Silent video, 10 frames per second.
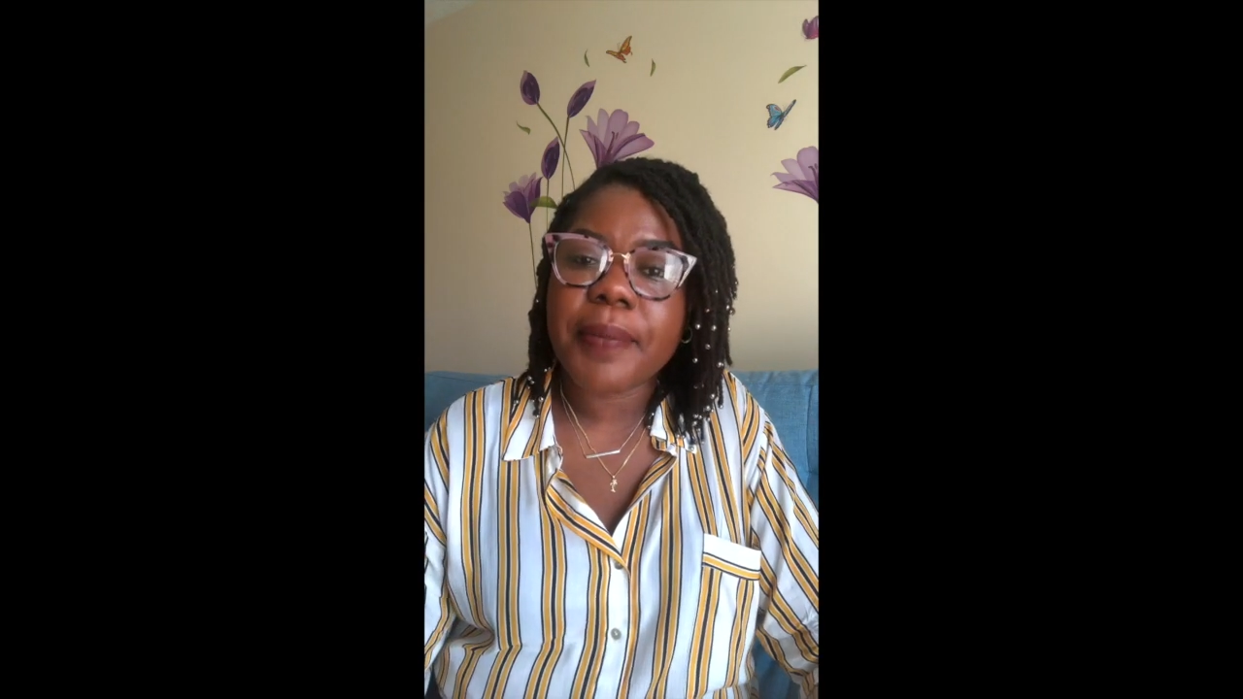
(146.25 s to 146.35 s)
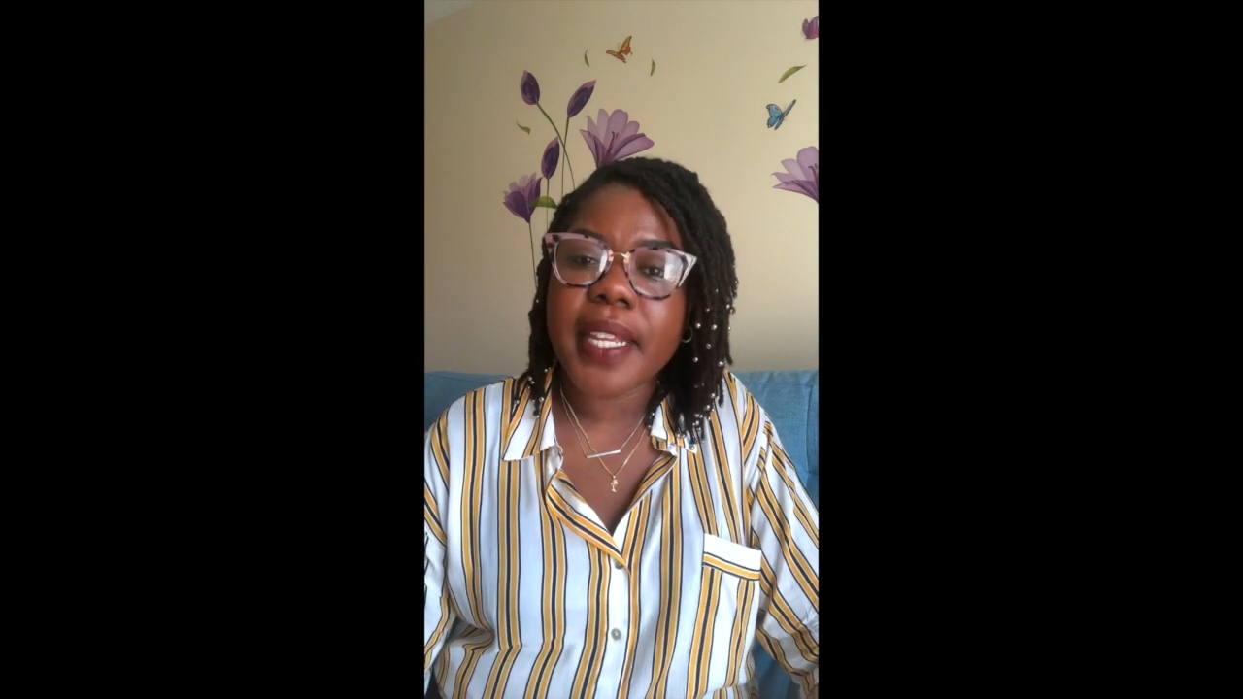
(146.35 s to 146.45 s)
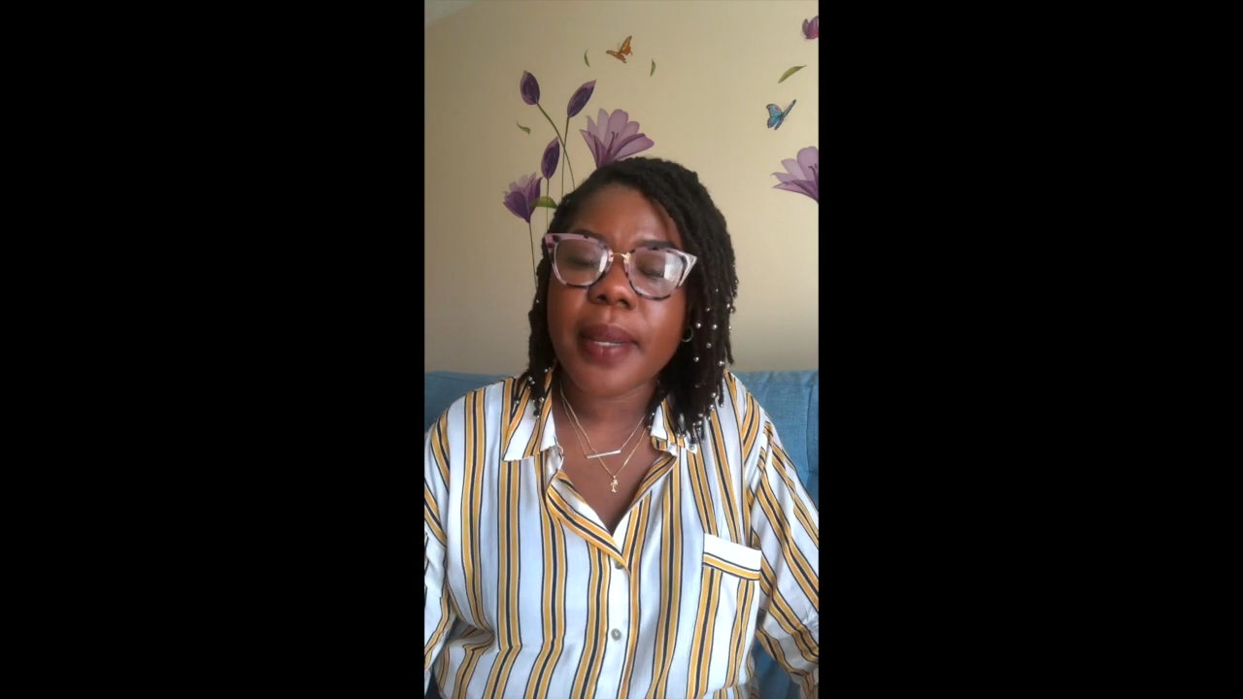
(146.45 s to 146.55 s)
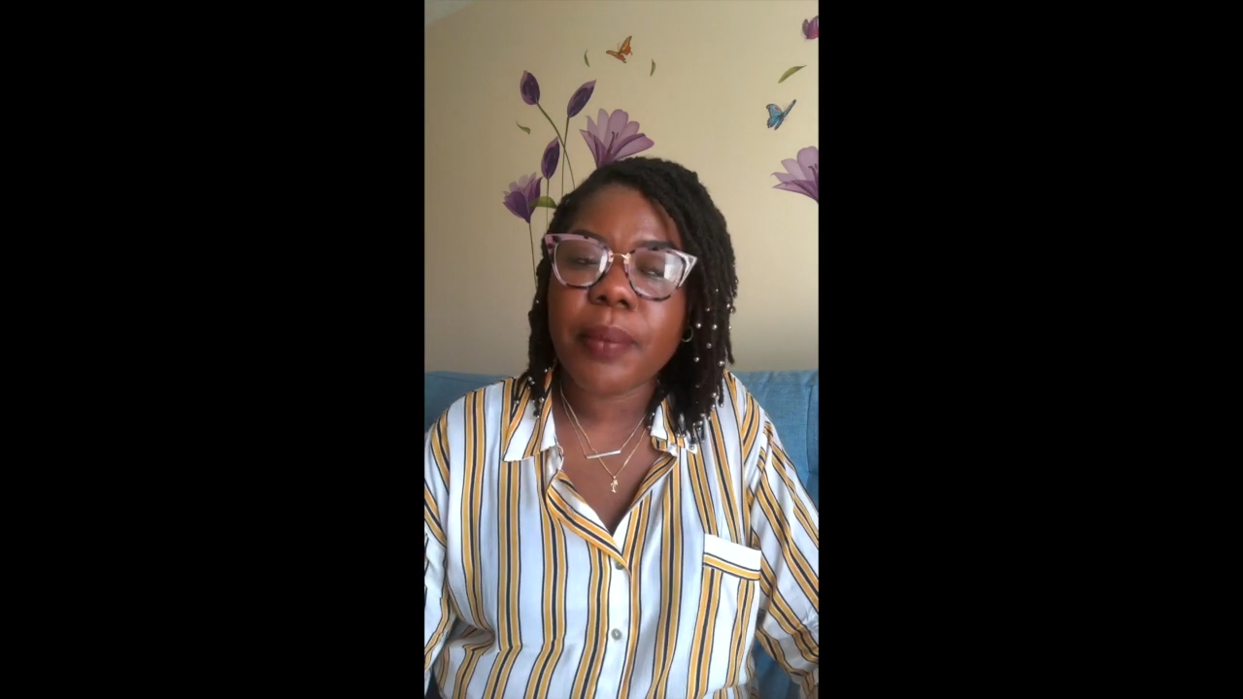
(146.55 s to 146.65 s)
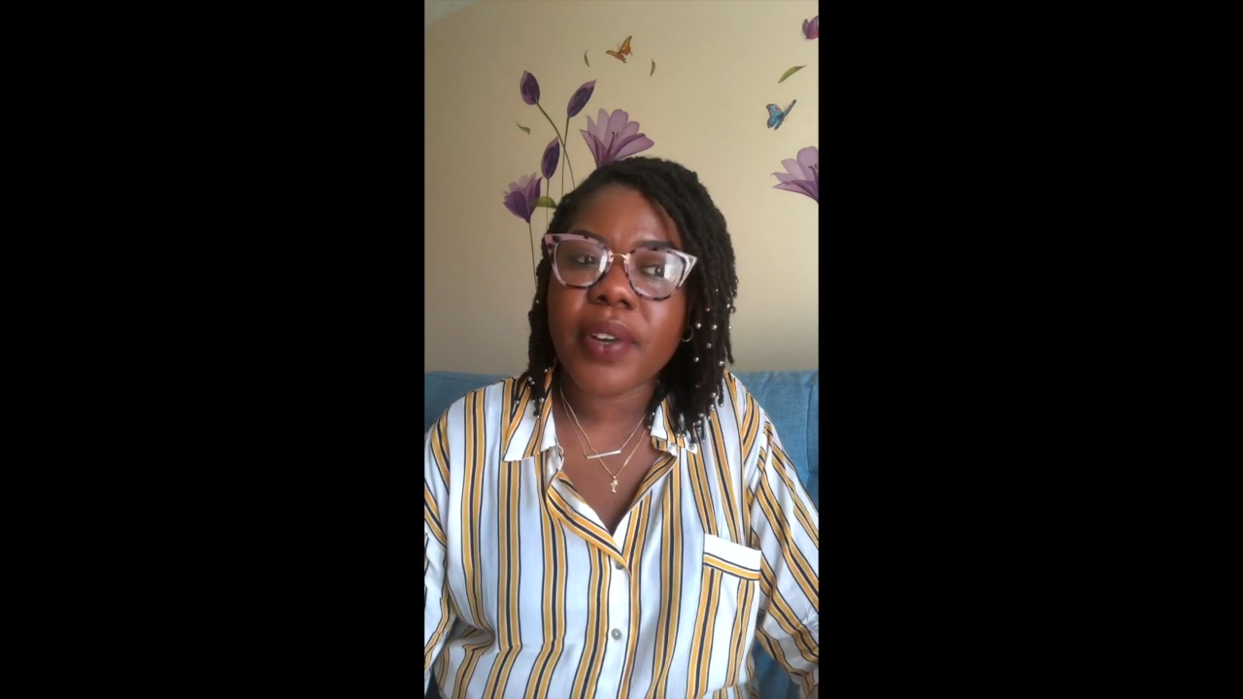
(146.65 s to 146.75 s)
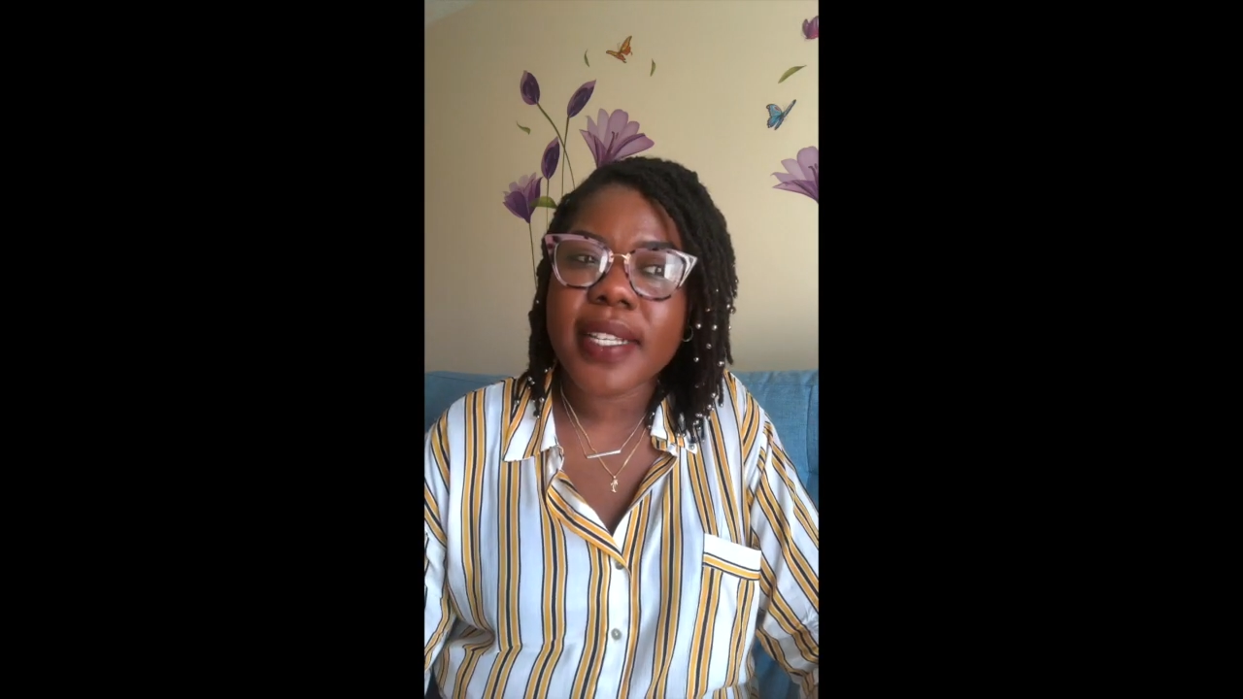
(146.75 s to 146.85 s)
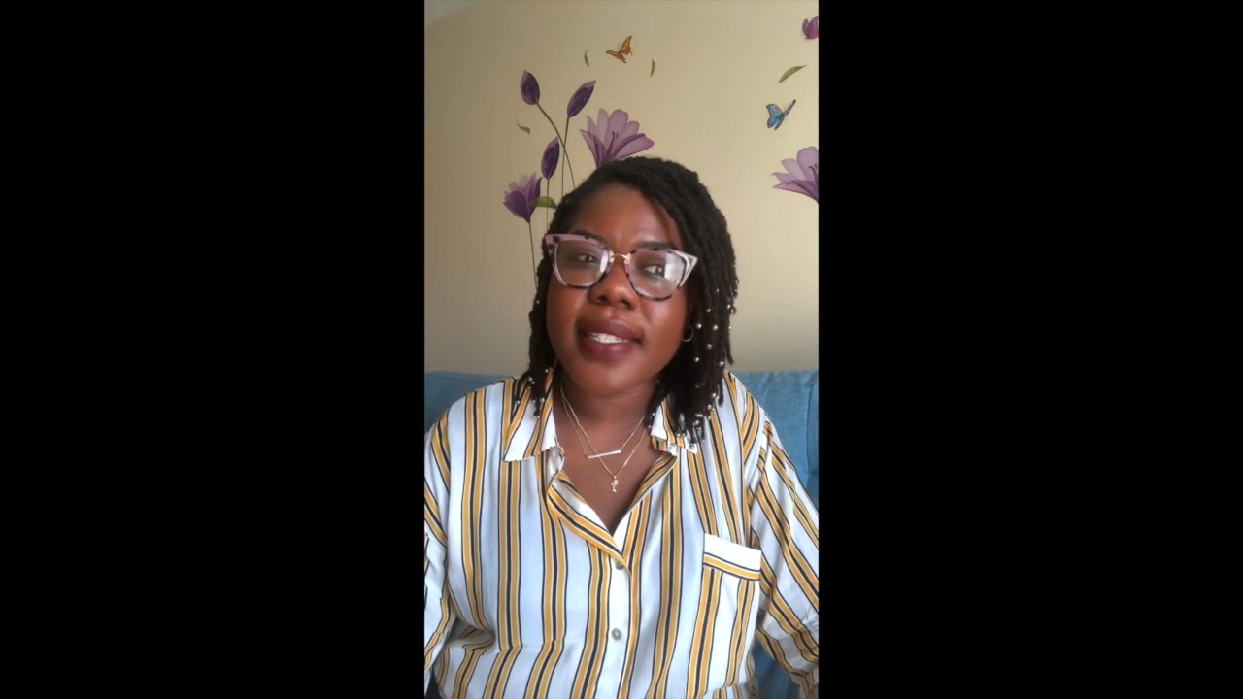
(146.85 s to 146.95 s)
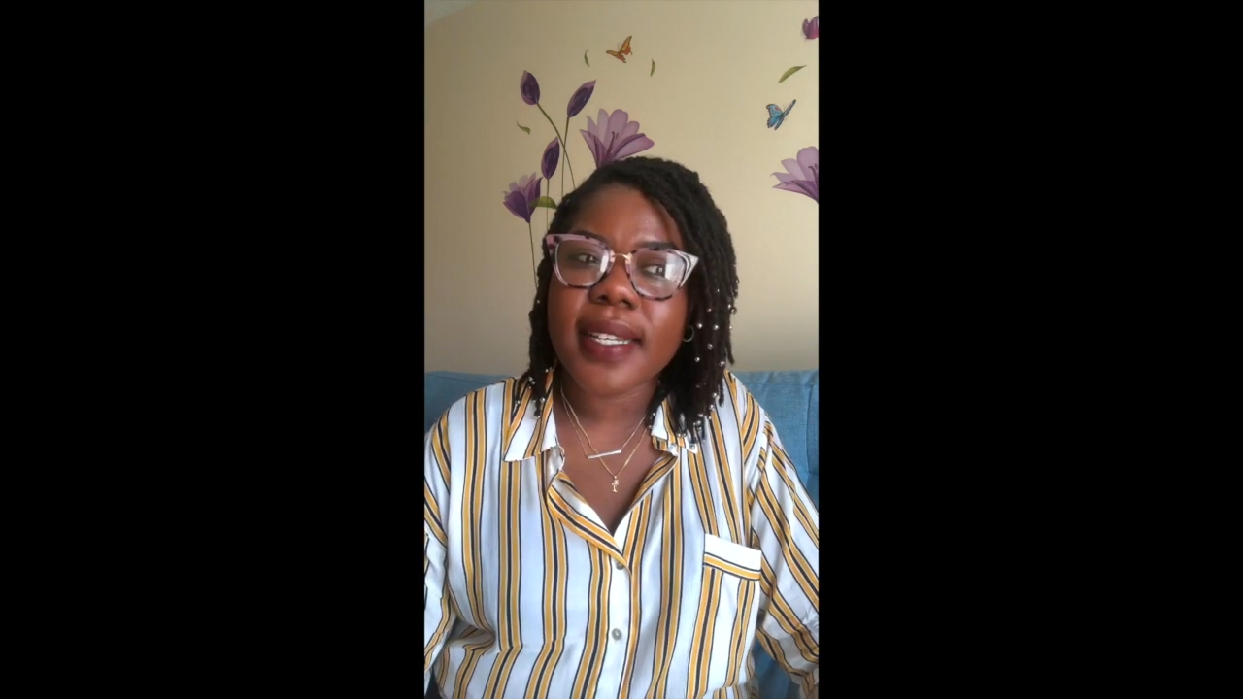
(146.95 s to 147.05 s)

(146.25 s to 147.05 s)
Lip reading: and embrace